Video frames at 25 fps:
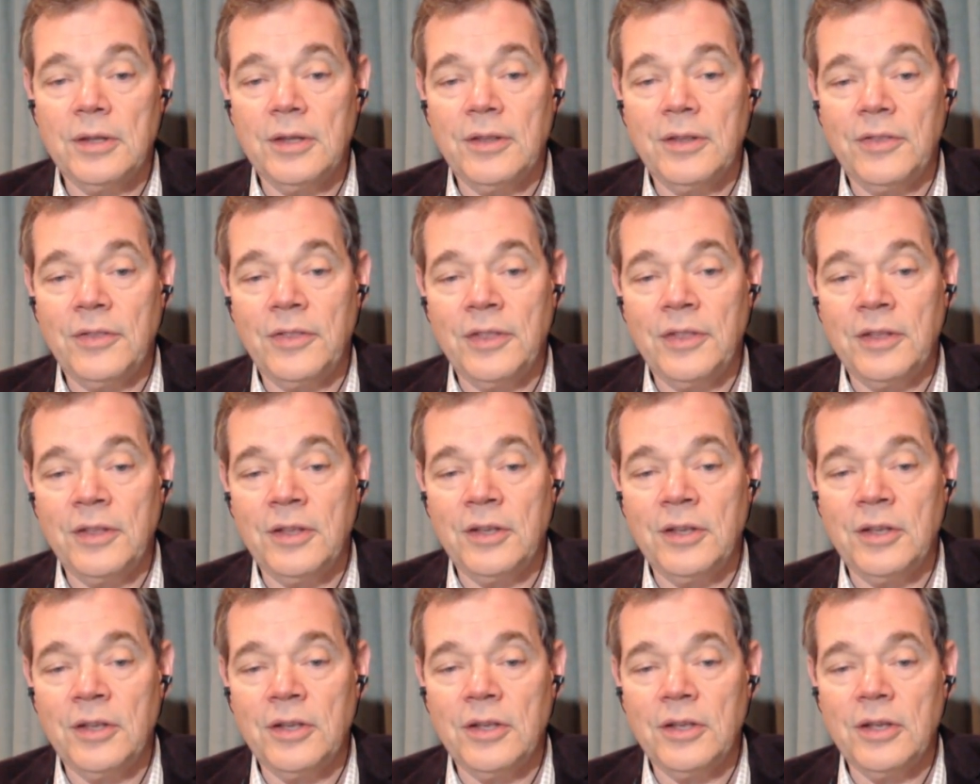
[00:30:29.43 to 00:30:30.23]

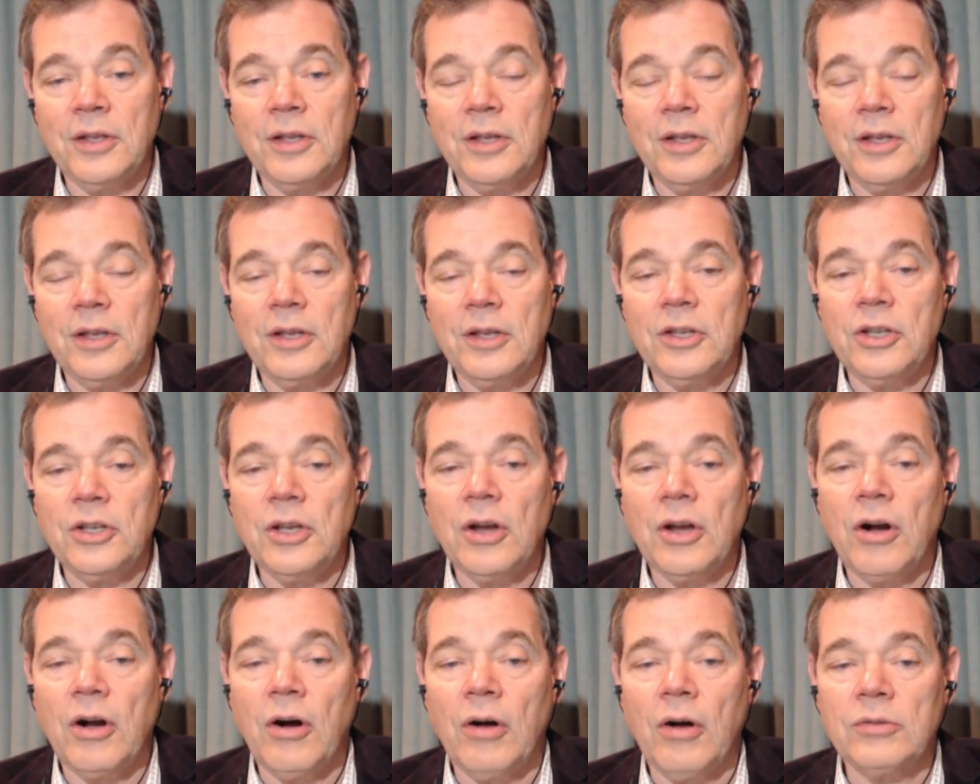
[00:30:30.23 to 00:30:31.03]
The
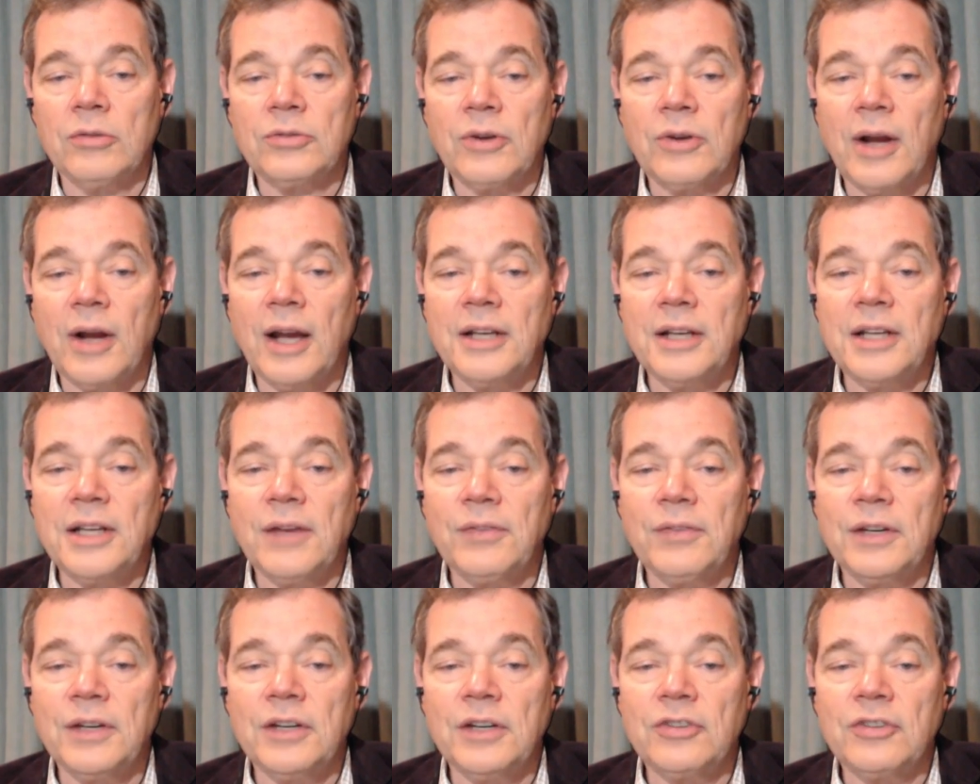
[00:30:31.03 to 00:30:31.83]
Ultra High
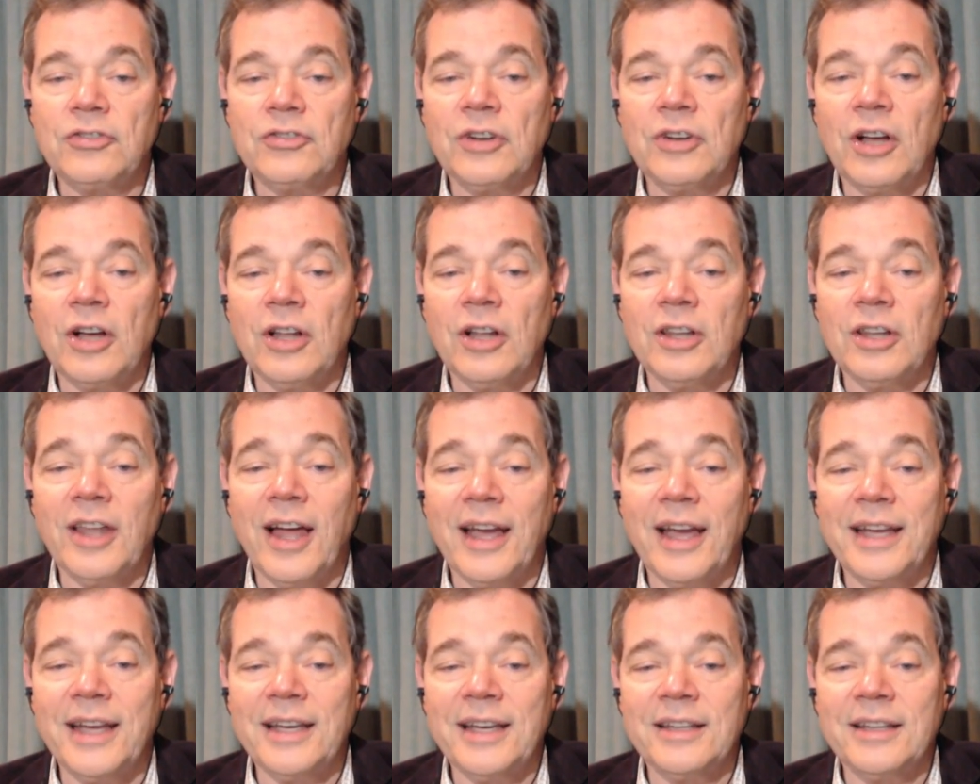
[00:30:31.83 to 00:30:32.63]
Definition
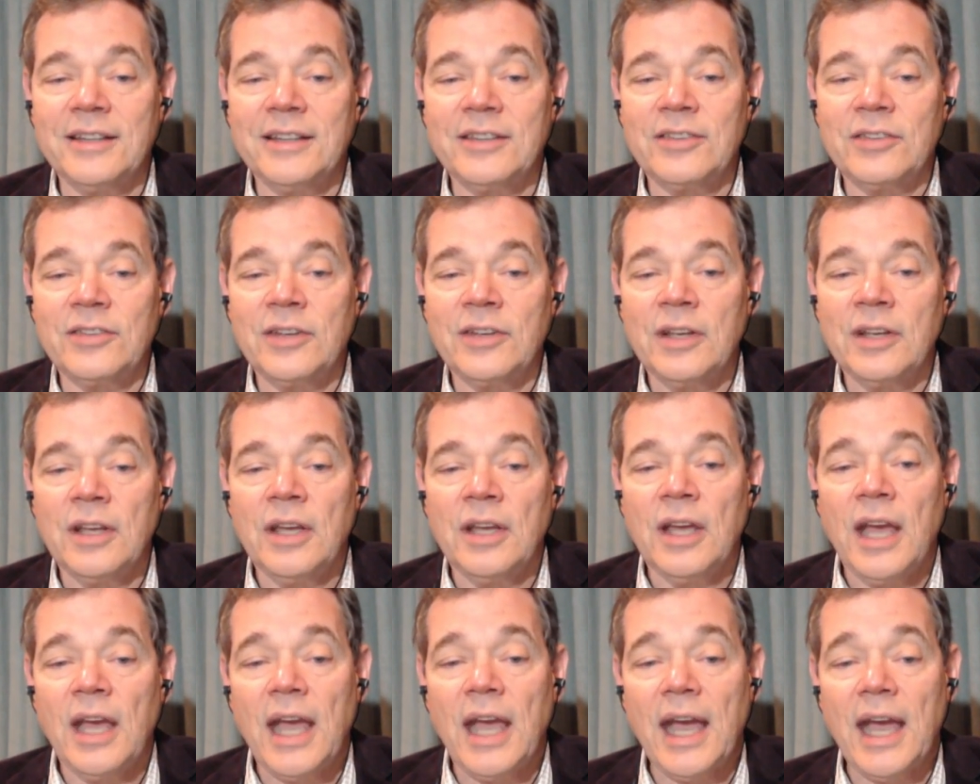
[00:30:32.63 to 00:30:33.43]
Alliance
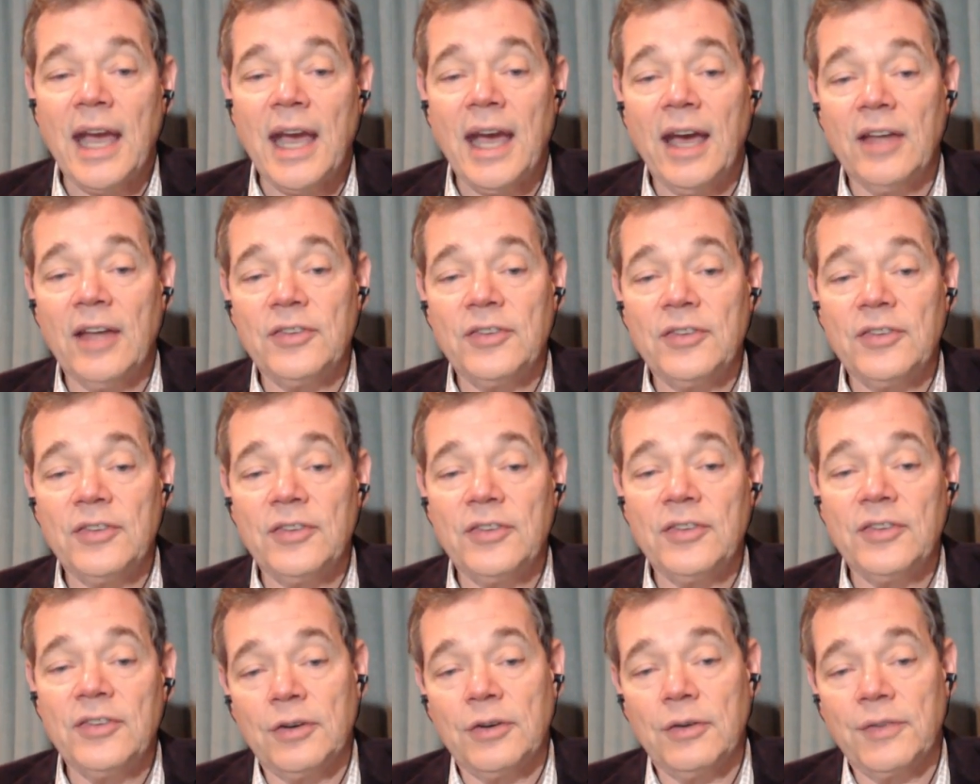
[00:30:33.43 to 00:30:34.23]
has a
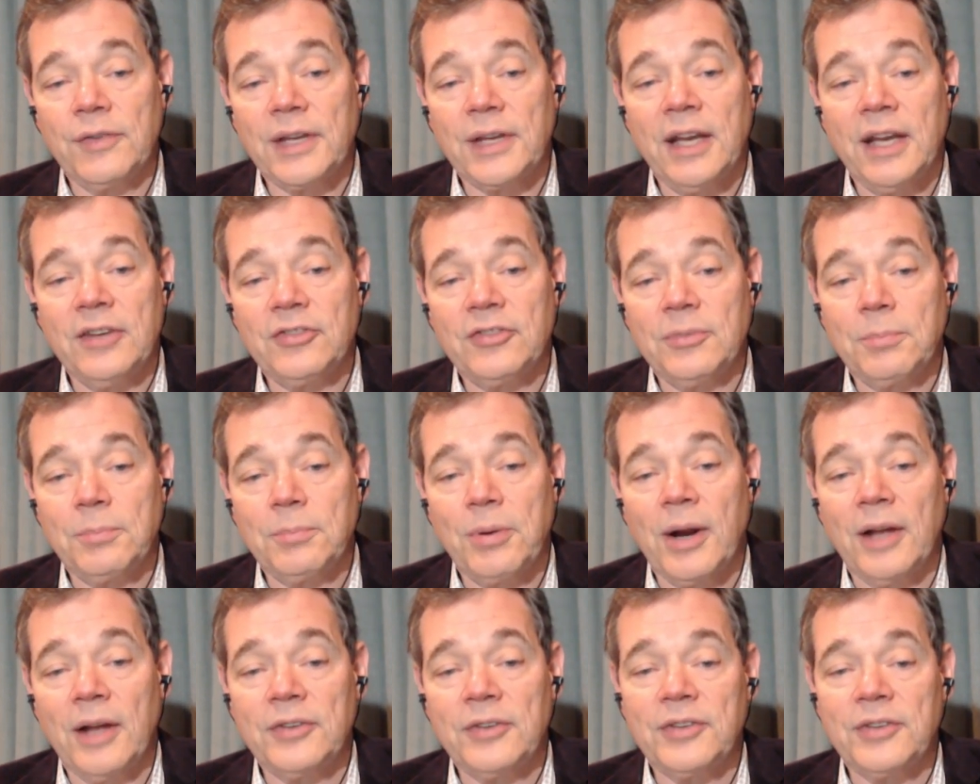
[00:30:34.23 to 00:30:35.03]
certification
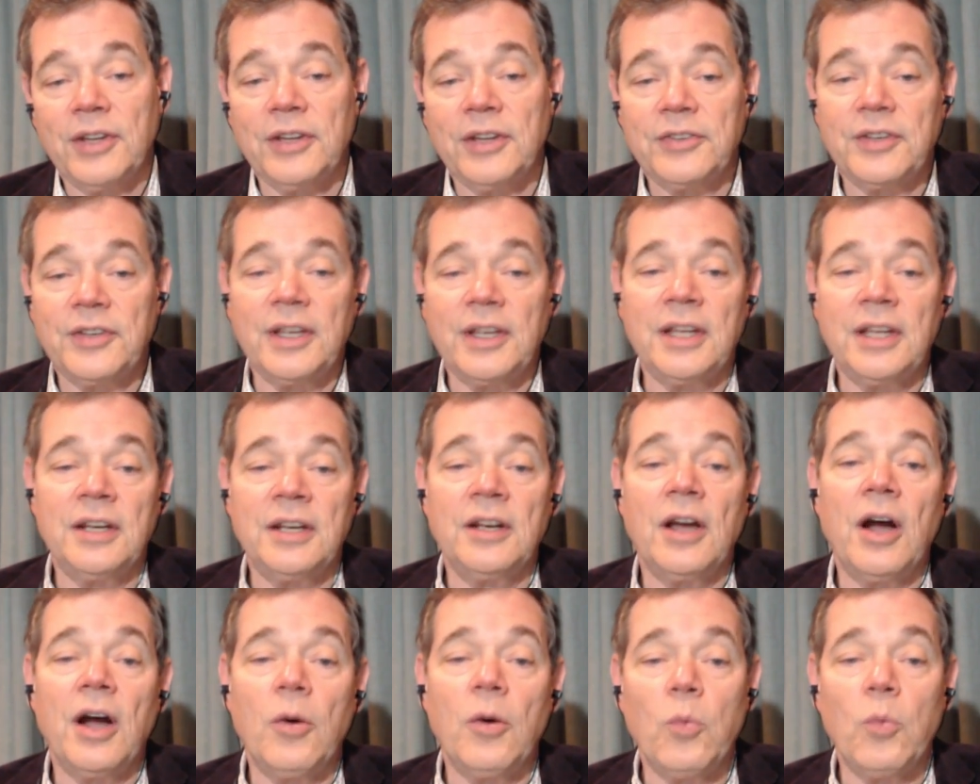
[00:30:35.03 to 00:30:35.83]
process,
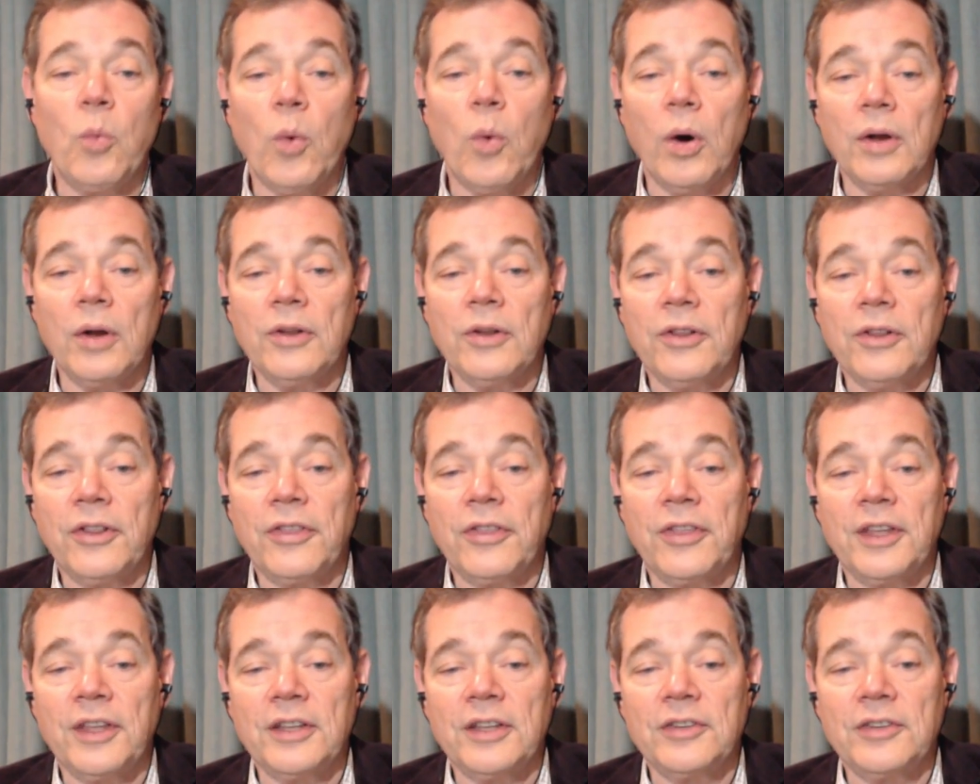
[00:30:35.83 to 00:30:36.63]
and one of the
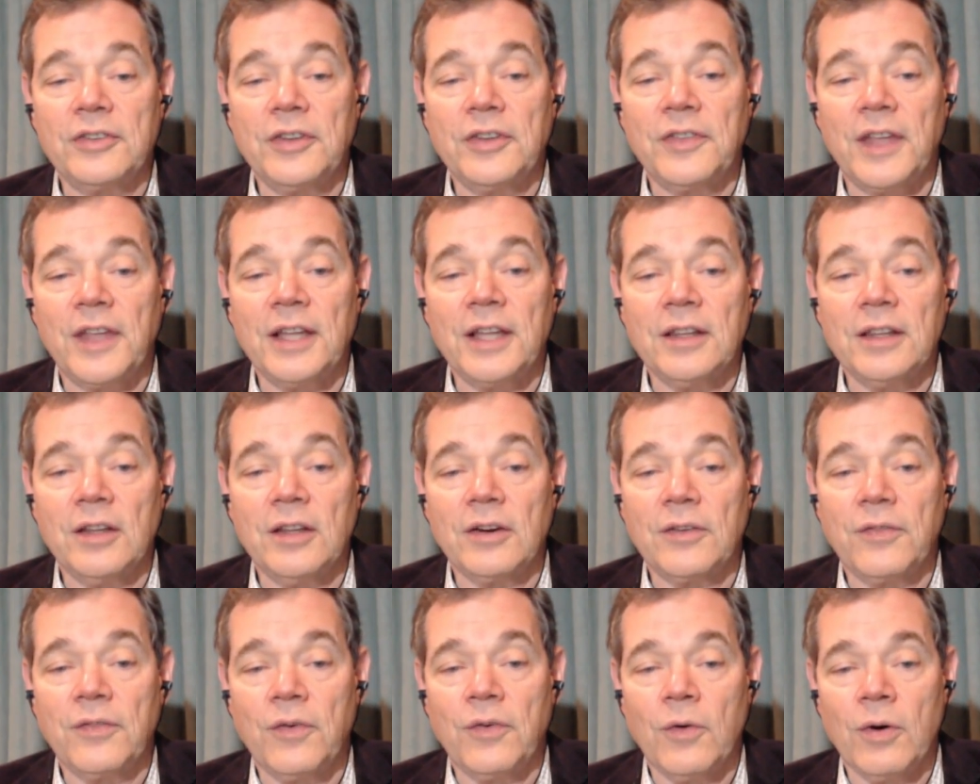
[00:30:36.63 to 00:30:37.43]
things that they
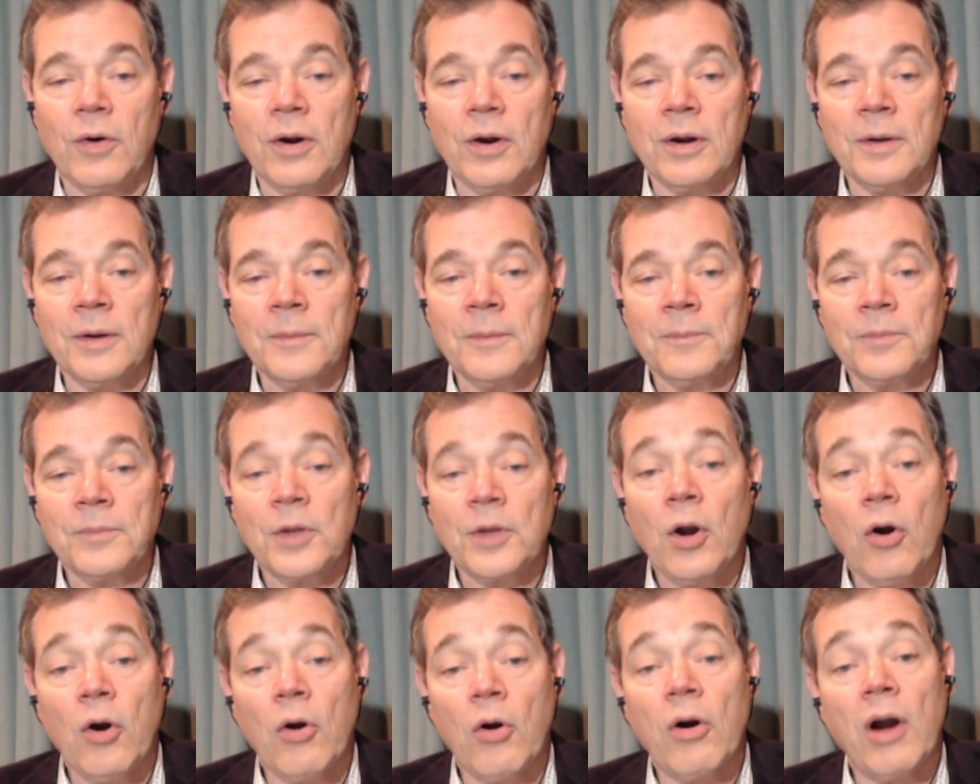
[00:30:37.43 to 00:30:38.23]
look for,
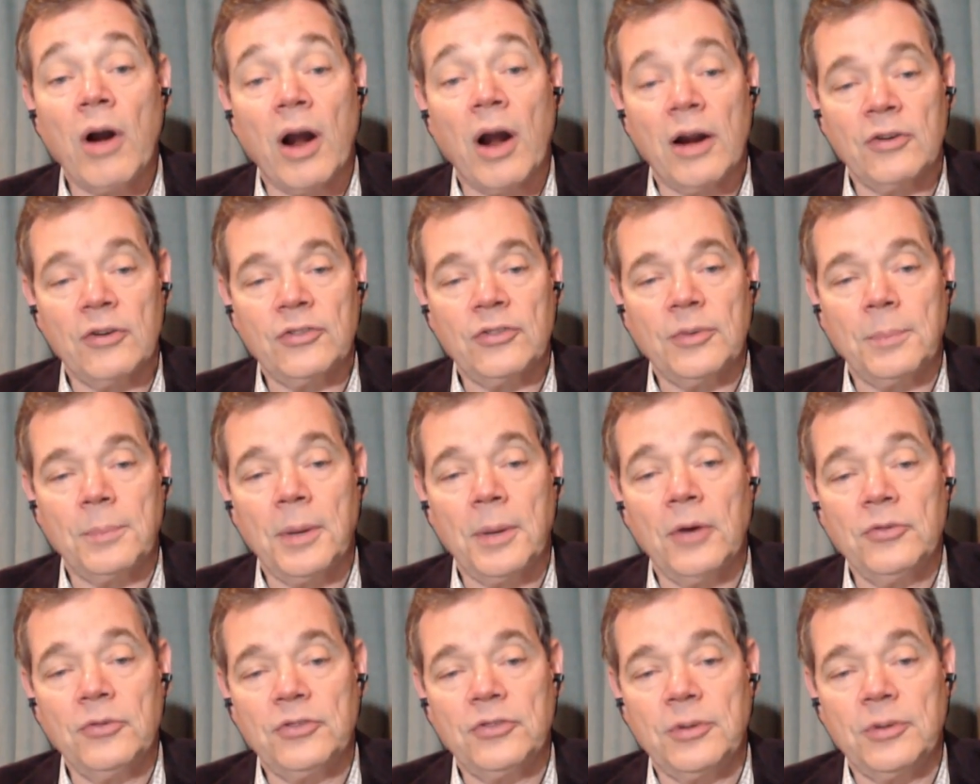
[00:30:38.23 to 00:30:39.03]
or are
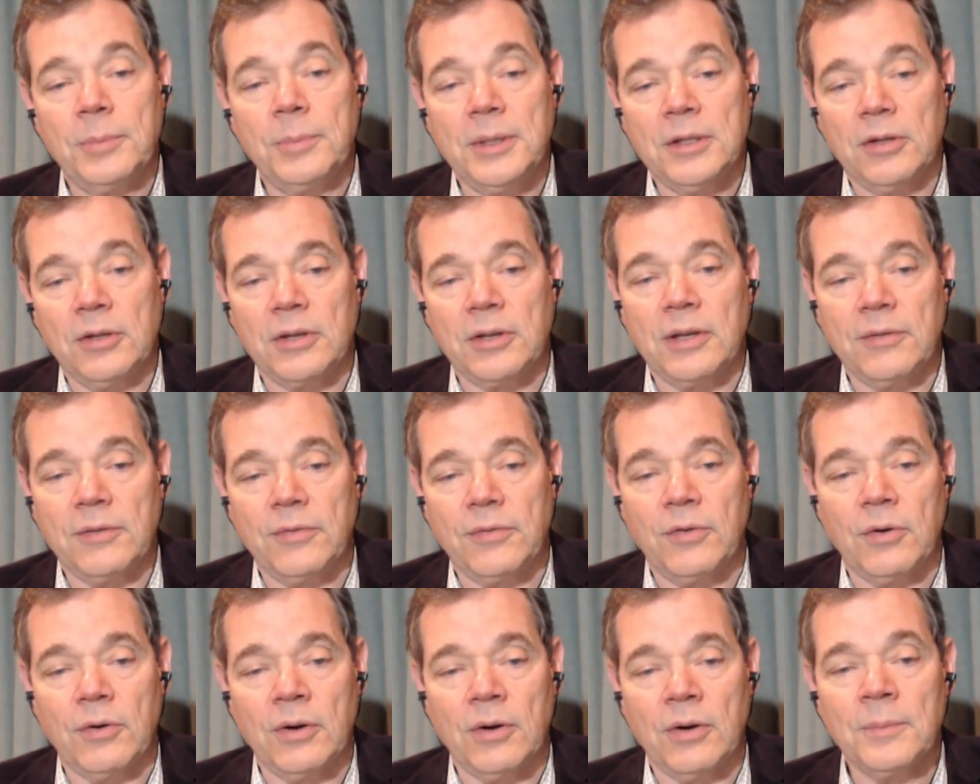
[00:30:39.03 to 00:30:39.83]
supposed to be looking
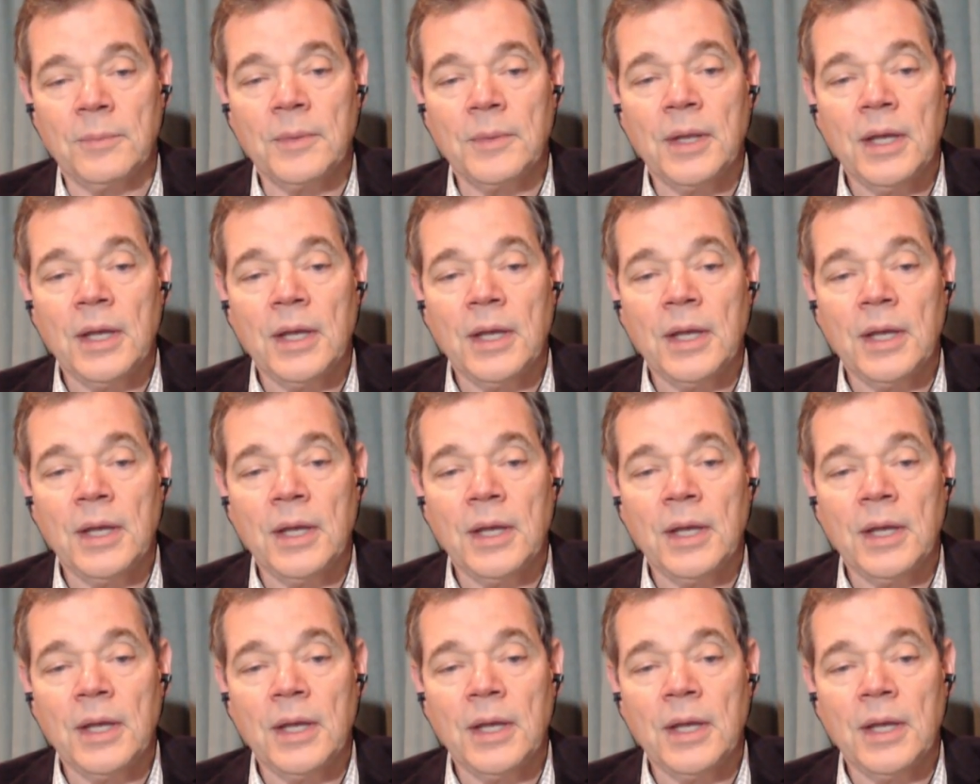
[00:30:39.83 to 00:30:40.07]
for,